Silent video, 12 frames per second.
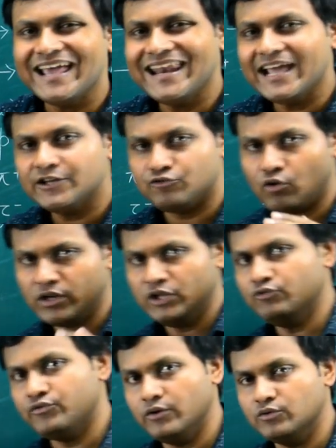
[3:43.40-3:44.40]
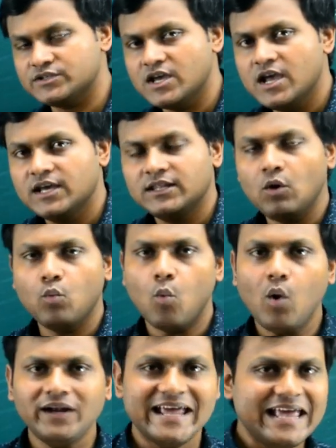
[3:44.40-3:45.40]
electron neutrinos. Now,
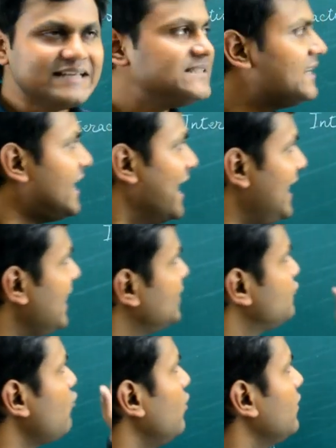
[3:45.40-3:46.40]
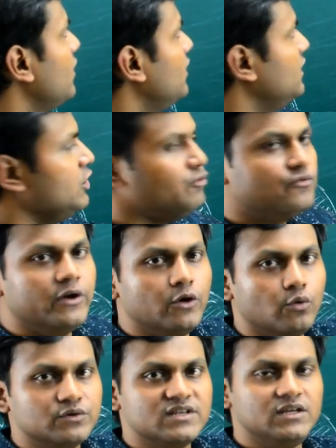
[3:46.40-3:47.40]
what is an electron
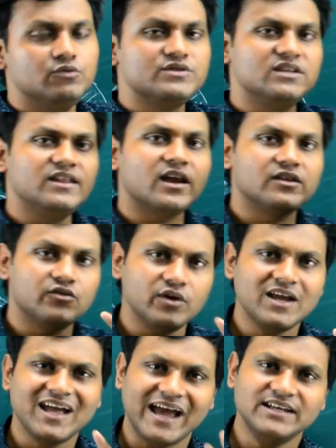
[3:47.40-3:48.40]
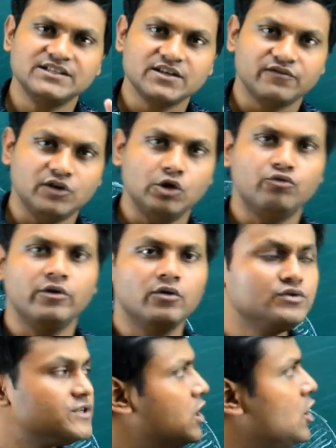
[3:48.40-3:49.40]
neutrino? See, you see, there are three kinds of
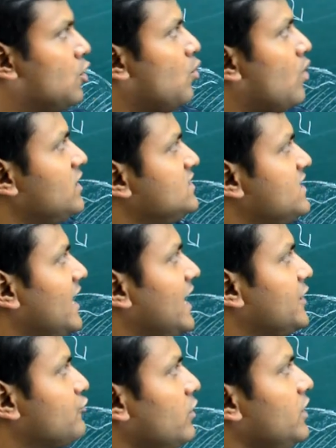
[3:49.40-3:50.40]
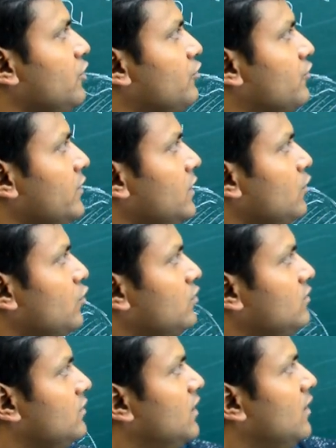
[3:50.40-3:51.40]
neutrinos. One is the electron
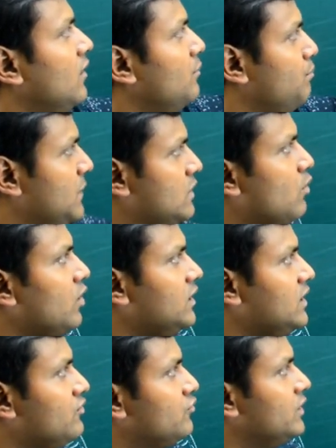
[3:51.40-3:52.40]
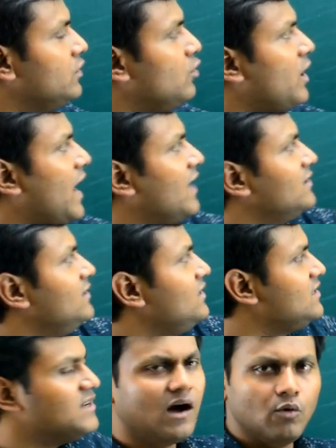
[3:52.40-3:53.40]
neutrino, the muon neutrino, and
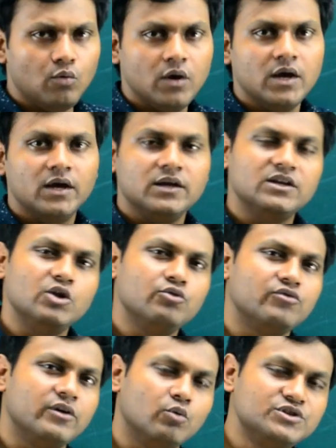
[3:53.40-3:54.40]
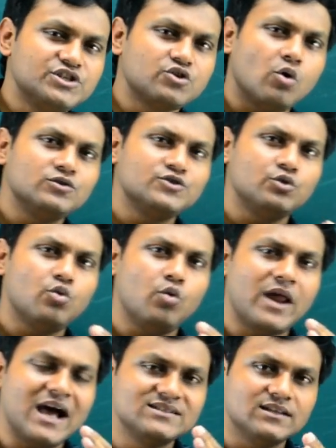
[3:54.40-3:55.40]
the tau neutrino, which is also known
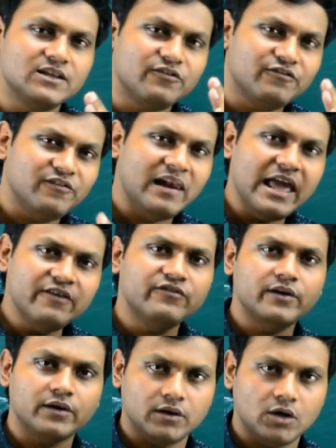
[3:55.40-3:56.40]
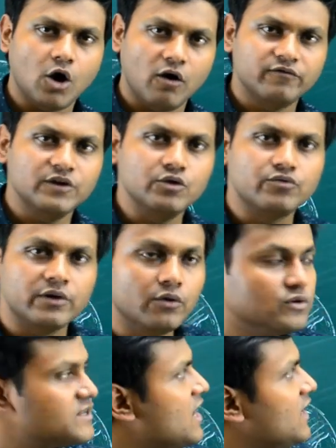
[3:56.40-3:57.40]
as the flavor of
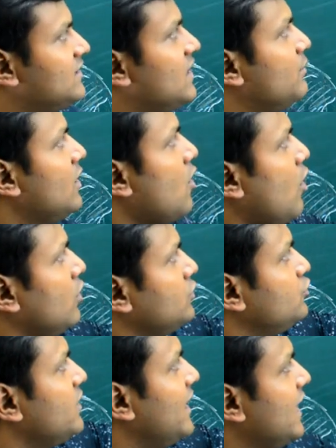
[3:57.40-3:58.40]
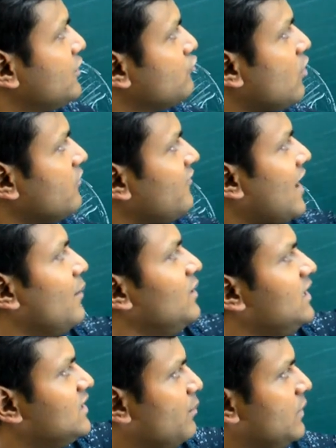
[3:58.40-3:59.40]
neutrinos. They belong to the electron
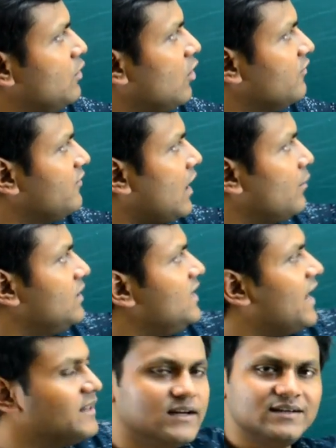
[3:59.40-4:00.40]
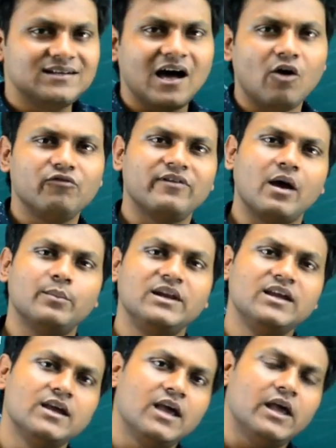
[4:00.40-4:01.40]
family, the muon family, and the tau
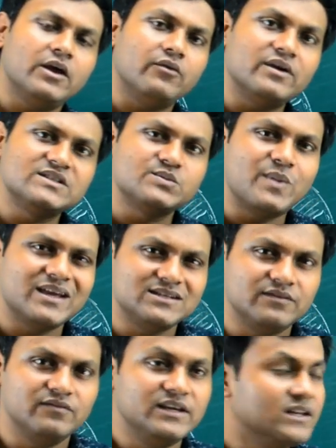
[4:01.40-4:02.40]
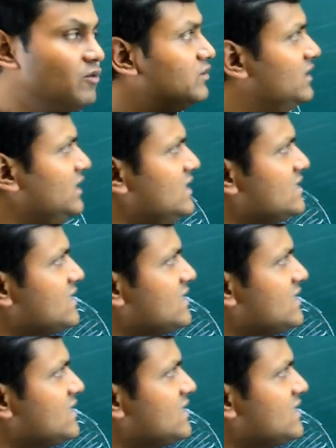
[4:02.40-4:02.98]
family respectively. Now, these